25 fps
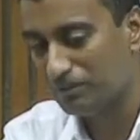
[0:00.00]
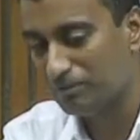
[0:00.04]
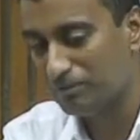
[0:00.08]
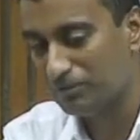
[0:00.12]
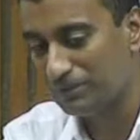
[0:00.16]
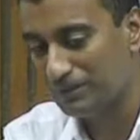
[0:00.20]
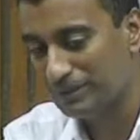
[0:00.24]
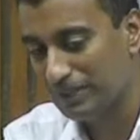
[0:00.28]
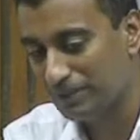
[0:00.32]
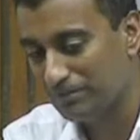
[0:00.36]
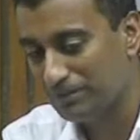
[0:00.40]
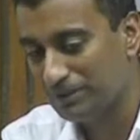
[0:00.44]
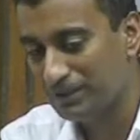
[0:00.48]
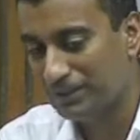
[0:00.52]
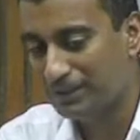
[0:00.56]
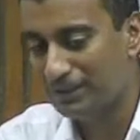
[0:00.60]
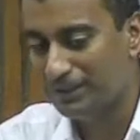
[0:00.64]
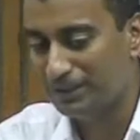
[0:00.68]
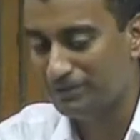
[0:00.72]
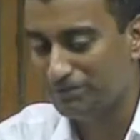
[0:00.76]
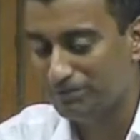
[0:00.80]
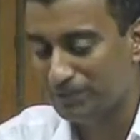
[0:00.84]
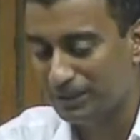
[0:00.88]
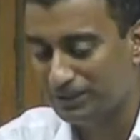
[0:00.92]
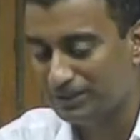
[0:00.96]
seminar
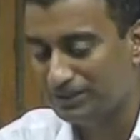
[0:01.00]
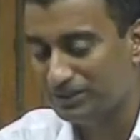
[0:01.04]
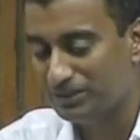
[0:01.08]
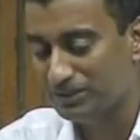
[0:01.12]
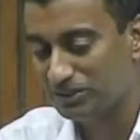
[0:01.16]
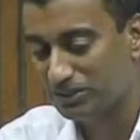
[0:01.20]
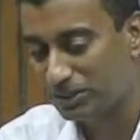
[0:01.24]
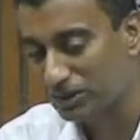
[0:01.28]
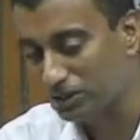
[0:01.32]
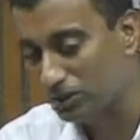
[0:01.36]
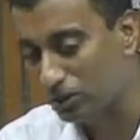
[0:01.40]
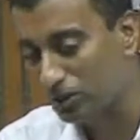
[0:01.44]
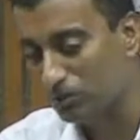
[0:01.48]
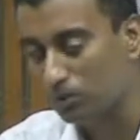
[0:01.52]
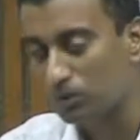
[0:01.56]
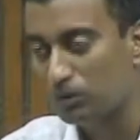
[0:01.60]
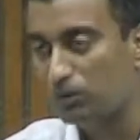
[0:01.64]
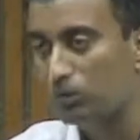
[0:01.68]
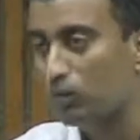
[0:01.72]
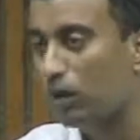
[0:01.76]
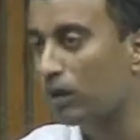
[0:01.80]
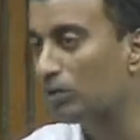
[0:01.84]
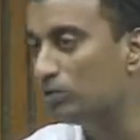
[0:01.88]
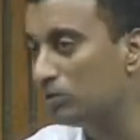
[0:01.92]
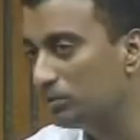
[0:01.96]
and presentation, I thought about
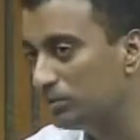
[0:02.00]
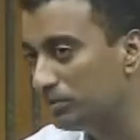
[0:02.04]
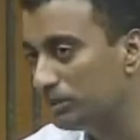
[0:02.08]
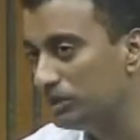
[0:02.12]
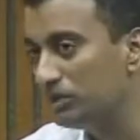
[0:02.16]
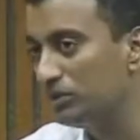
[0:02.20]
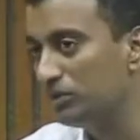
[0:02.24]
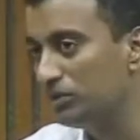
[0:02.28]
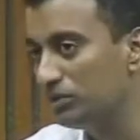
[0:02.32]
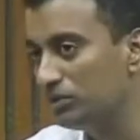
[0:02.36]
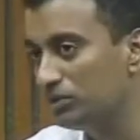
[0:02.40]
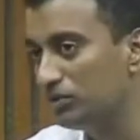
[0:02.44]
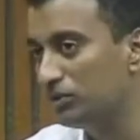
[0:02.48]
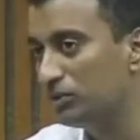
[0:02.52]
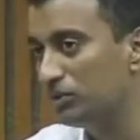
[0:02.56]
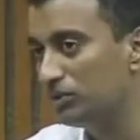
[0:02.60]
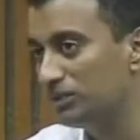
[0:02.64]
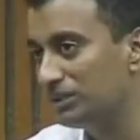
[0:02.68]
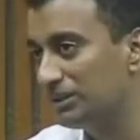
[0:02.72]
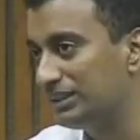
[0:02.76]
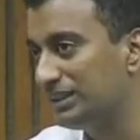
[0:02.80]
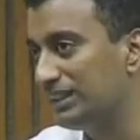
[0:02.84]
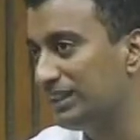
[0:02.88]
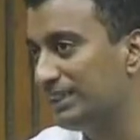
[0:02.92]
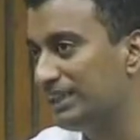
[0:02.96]
what would be useful
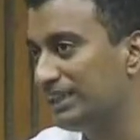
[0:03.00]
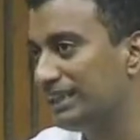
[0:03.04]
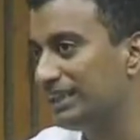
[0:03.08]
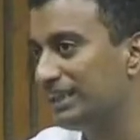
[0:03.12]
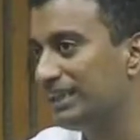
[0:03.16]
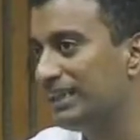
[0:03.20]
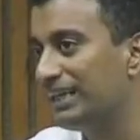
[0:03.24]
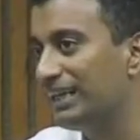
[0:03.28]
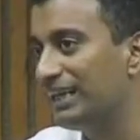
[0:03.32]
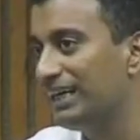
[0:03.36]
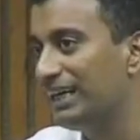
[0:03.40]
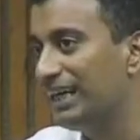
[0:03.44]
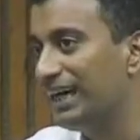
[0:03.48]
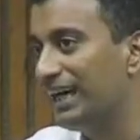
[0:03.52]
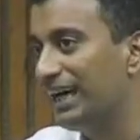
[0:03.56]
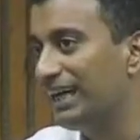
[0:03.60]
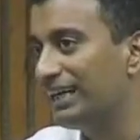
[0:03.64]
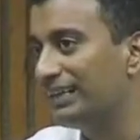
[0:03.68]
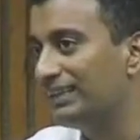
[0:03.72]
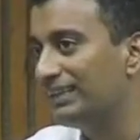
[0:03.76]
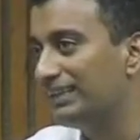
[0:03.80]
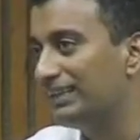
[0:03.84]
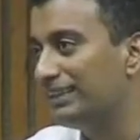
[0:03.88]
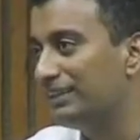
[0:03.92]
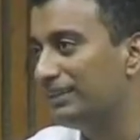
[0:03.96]
to say,
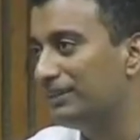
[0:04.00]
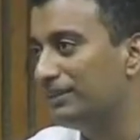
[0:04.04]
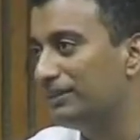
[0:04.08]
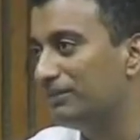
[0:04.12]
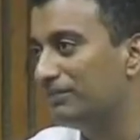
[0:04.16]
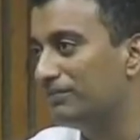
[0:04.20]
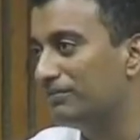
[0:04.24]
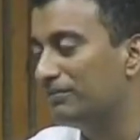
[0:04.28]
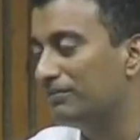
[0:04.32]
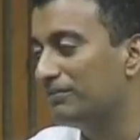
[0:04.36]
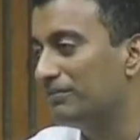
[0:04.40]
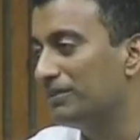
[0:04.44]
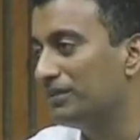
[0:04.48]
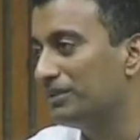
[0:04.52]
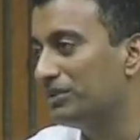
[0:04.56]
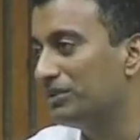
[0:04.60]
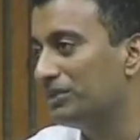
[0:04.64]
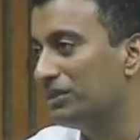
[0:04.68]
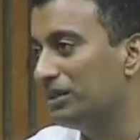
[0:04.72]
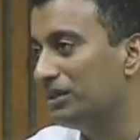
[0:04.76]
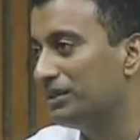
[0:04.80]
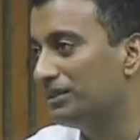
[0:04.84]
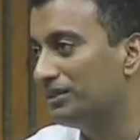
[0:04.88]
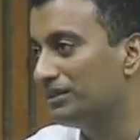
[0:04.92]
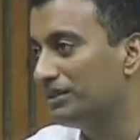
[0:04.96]
and
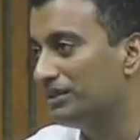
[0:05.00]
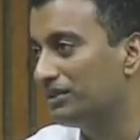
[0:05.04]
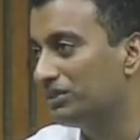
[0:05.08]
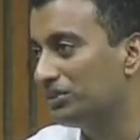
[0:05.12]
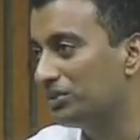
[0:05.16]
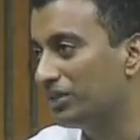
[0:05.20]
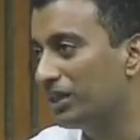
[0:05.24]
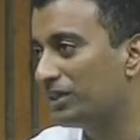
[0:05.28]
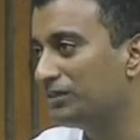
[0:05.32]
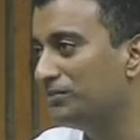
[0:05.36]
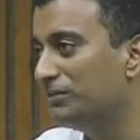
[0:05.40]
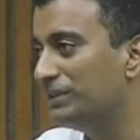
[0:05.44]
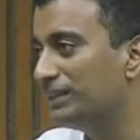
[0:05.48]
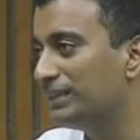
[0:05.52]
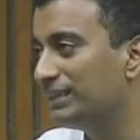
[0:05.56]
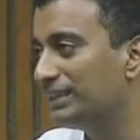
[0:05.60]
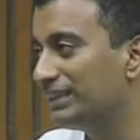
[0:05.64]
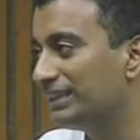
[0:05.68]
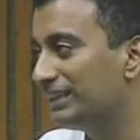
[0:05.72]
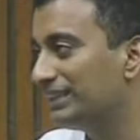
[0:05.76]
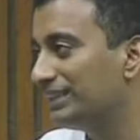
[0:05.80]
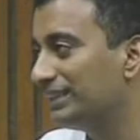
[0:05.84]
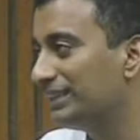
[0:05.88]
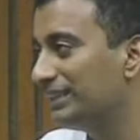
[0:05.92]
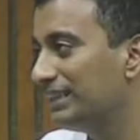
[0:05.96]
it struck me
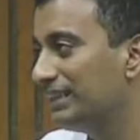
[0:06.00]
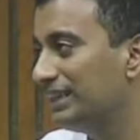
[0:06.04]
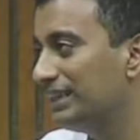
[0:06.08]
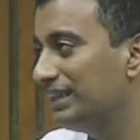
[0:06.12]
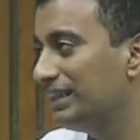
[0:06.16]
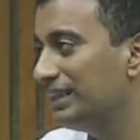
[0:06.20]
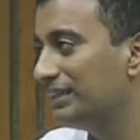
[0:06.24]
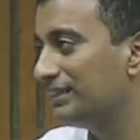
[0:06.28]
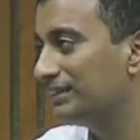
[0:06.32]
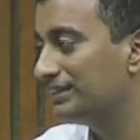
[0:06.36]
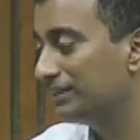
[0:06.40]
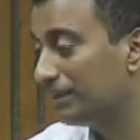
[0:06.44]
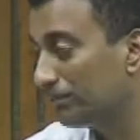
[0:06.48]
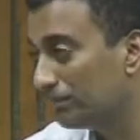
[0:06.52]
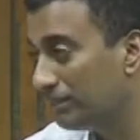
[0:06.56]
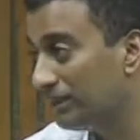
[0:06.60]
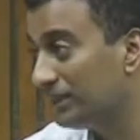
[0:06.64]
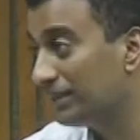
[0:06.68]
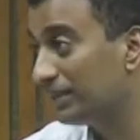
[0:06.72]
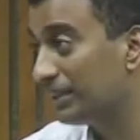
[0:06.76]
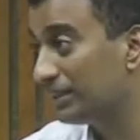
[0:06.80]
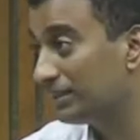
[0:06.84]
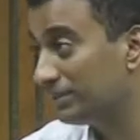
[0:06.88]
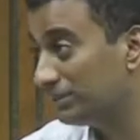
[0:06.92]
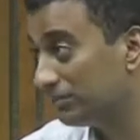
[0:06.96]
that
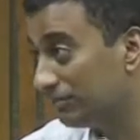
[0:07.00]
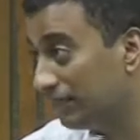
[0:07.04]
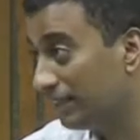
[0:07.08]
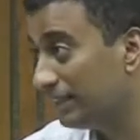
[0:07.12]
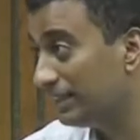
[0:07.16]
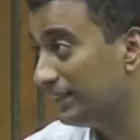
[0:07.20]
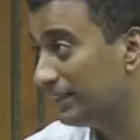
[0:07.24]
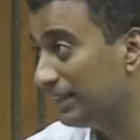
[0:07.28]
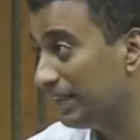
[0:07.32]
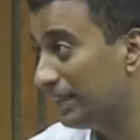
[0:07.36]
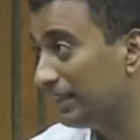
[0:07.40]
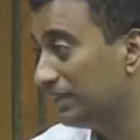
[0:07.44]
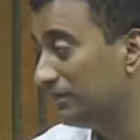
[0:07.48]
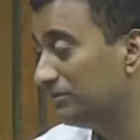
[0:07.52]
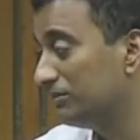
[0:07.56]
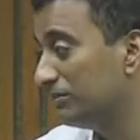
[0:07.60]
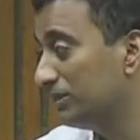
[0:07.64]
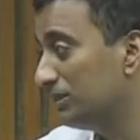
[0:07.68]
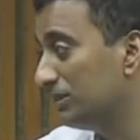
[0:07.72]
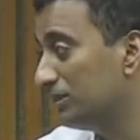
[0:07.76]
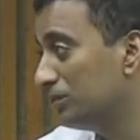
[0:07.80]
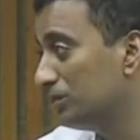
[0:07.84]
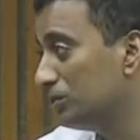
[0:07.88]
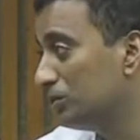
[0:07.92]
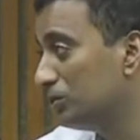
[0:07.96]
something that is very
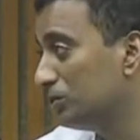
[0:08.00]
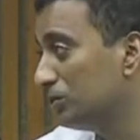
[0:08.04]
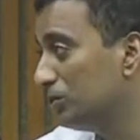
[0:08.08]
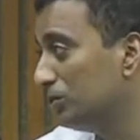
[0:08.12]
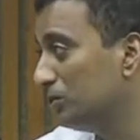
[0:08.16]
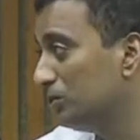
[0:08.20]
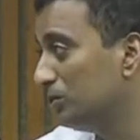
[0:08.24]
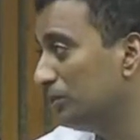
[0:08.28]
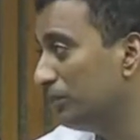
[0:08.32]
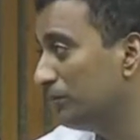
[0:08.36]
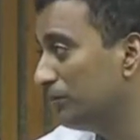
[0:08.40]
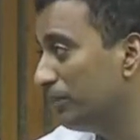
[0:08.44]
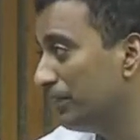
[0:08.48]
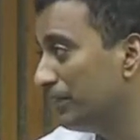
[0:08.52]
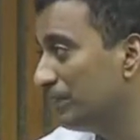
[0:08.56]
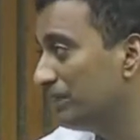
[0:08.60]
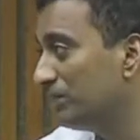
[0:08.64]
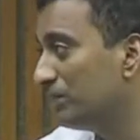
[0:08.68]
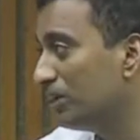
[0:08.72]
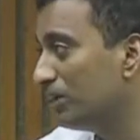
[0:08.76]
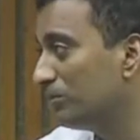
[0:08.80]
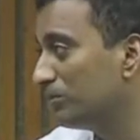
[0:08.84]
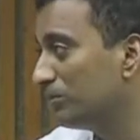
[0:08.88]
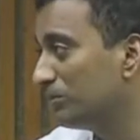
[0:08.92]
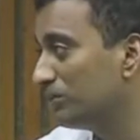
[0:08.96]
relevant to the
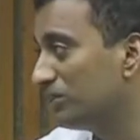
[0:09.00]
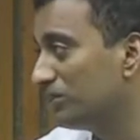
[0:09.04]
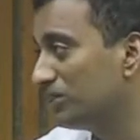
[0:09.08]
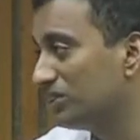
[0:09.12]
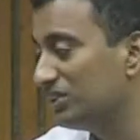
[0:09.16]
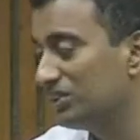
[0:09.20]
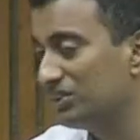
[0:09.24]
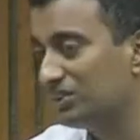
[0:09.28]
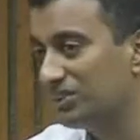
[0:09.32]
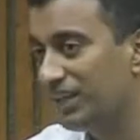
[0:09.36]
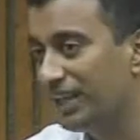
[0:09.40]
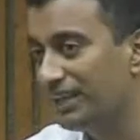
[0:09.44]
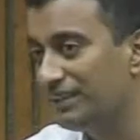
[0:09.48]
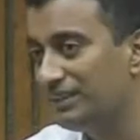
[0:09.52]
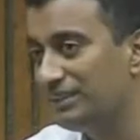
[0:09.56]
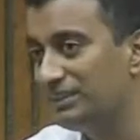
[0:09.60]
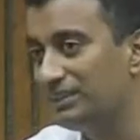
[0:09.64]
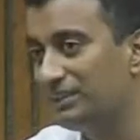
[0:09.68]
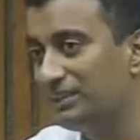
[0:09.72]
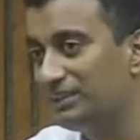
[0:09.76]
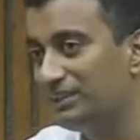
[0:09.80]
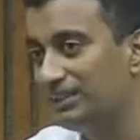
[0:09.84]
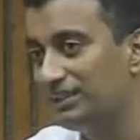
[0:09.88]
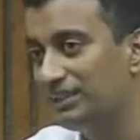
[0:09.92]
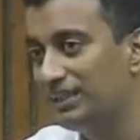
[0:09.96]
patent opposition
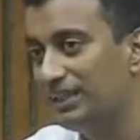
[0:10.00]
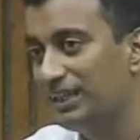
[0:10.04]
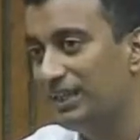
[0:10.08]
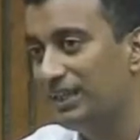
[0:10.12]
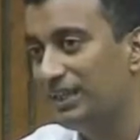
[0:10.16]
strategies,